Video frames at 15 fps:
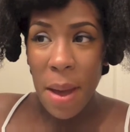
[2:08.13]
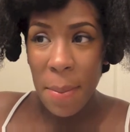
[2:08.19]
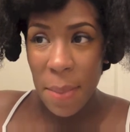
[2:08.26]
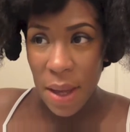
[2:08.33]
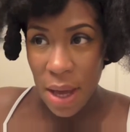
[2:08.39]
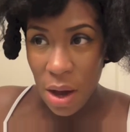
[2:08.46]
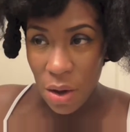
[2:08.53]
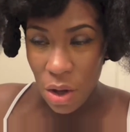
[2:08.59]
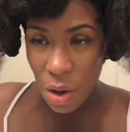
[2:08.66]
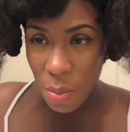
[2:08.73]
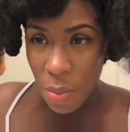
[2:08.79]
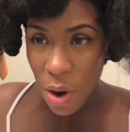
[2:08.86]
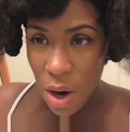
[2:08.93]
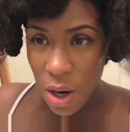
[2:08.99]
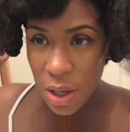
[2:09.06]
mapping out your
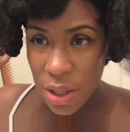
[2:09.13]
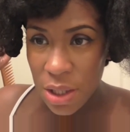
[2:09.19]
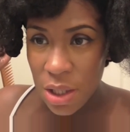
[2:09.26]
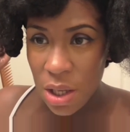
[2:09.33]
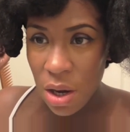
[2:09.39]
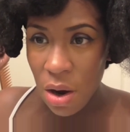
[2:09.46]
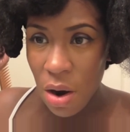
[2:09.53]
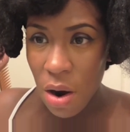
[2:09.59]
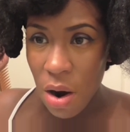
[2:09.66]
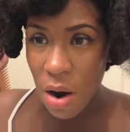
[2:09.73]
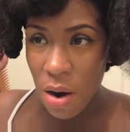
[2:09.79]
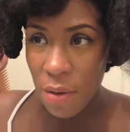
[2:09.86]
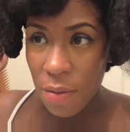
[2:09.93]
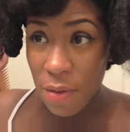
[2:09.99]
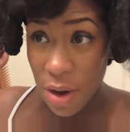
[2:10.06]
parts are